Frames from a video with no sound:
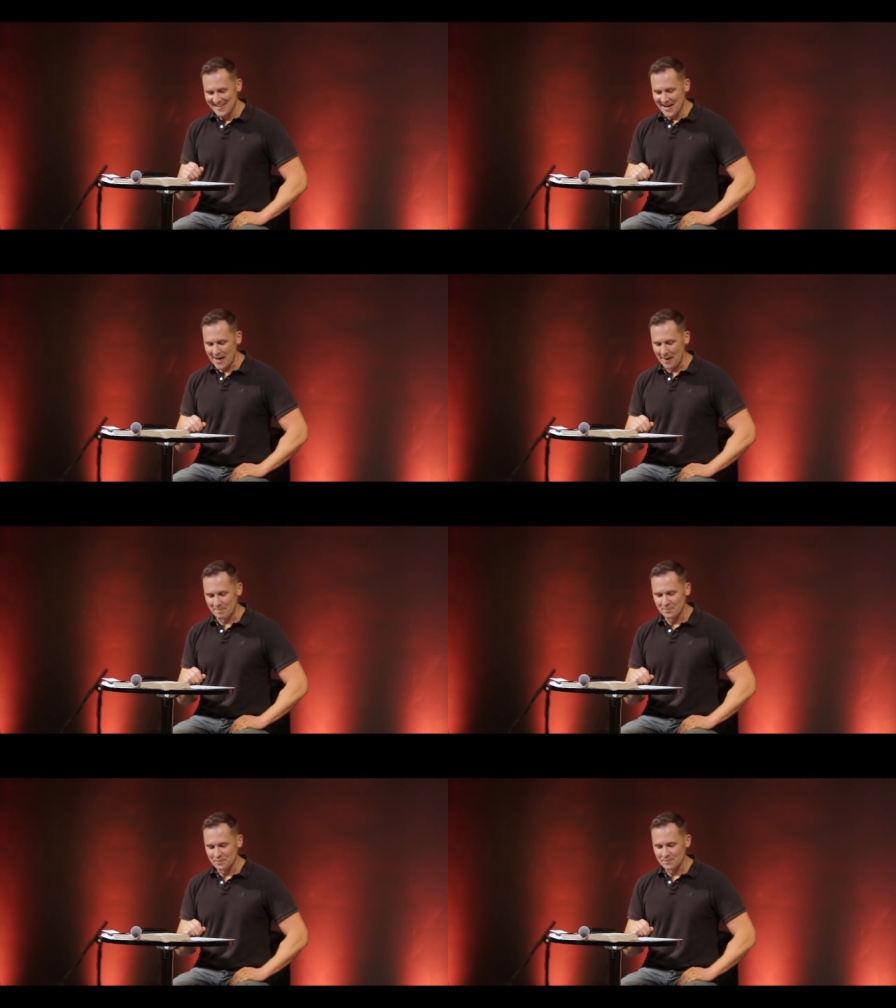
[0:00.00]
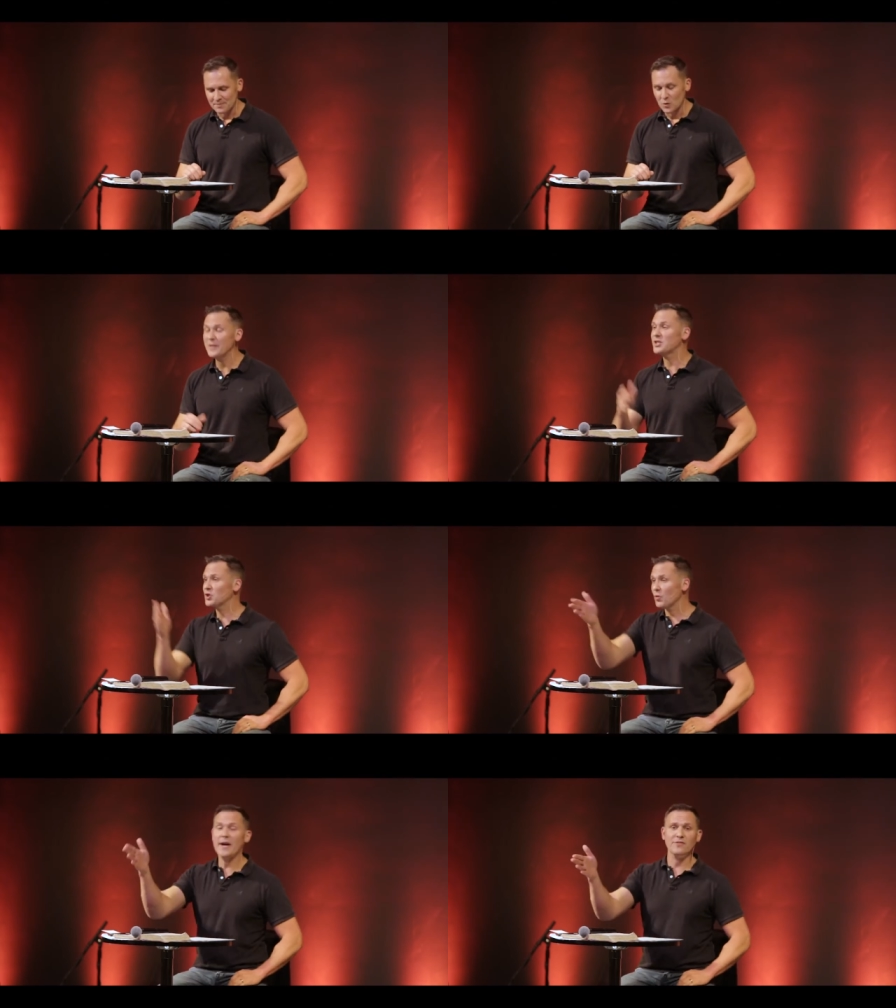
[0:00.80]
Um, we
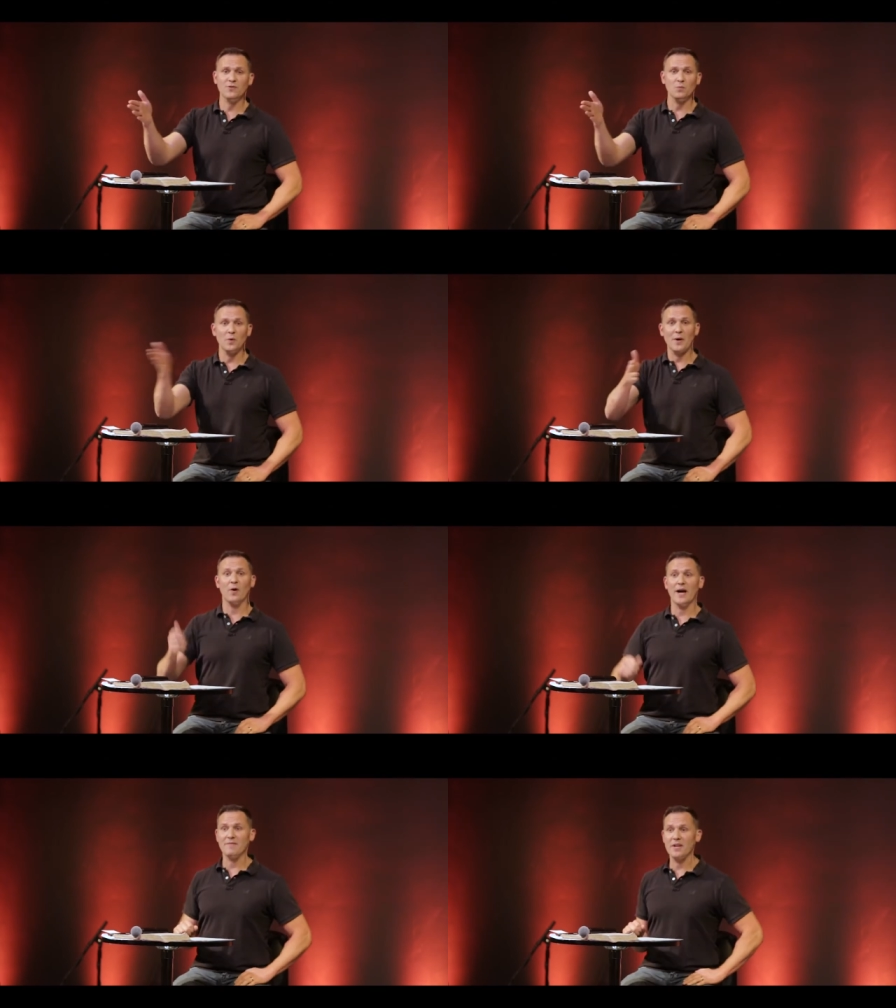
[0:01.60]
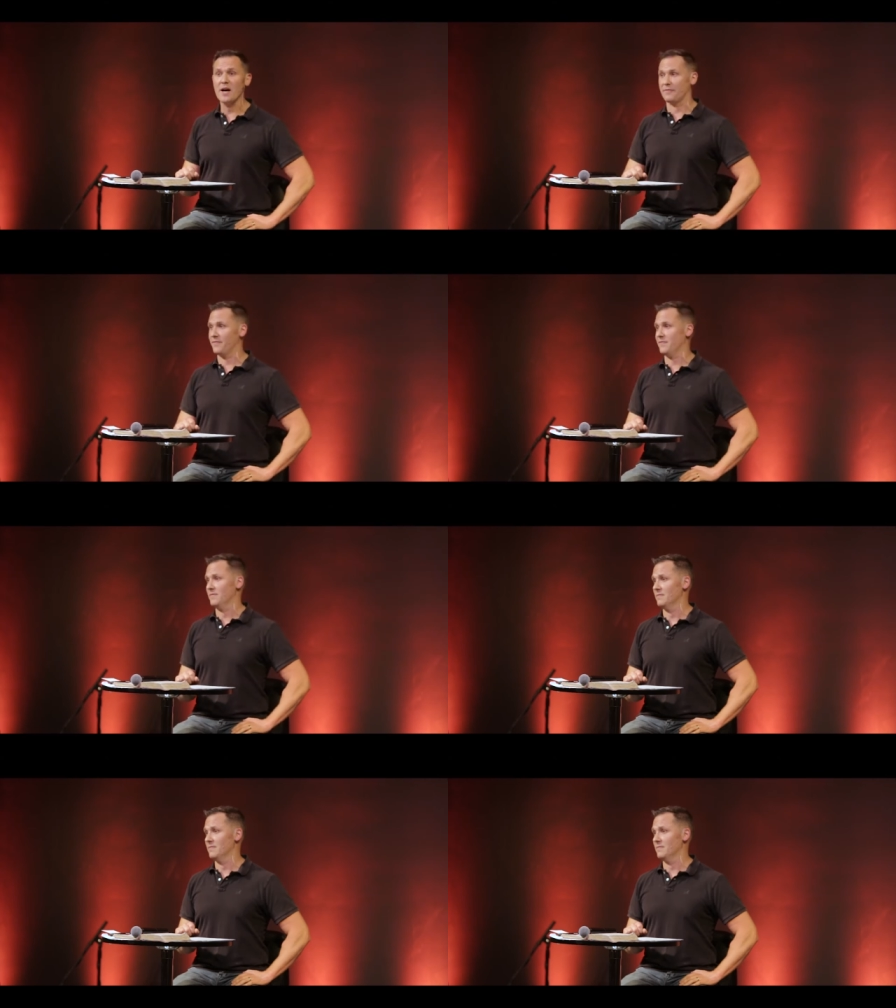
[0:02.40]
stress when we don't have enough.